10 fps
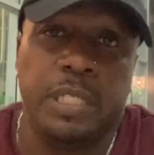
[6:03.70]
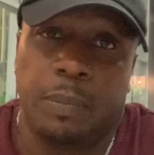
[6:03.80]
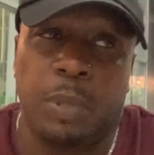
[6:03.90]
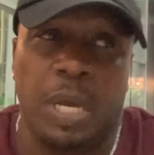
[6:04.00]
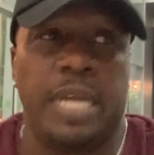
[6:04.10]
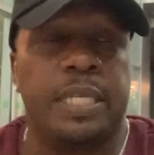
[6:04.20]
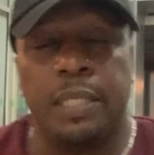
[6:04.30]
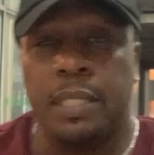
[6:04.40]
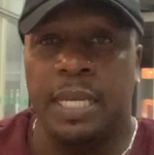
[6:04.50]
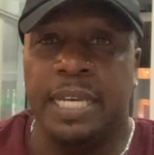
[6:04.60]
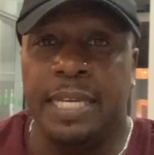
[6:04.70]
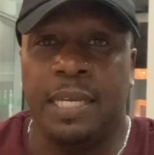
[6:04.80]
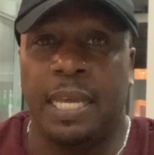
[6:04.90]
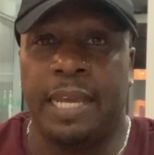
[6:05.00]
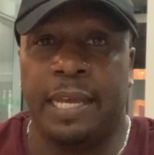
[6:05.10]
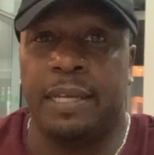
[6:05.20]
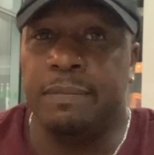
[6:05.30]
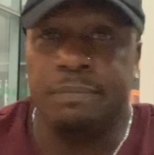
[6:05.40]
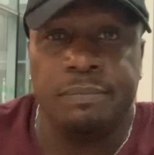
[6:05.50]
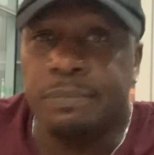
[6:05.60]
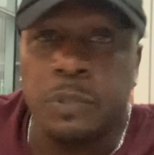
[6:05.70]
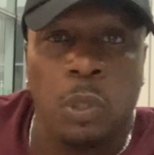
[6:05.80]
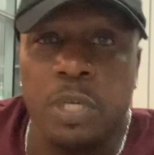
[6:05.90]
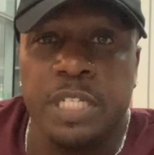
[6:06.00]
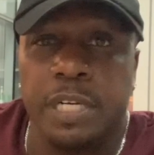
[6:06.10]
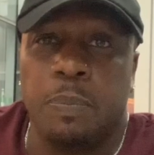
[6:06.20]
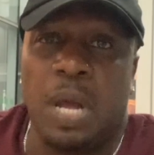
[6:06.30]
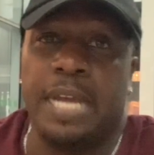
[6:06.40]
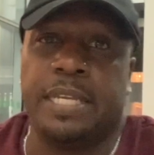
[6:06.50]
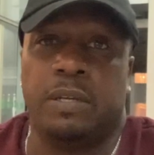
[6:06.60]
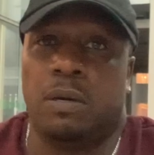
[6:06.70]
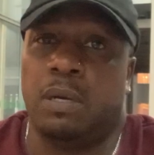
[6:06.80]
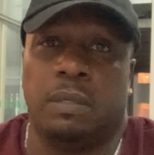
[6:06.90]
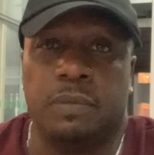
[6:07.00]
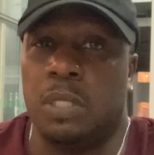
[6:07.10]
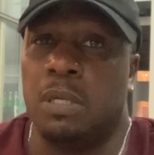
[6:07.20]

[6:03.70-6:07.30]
it in their pocket and throw it in their pocket, or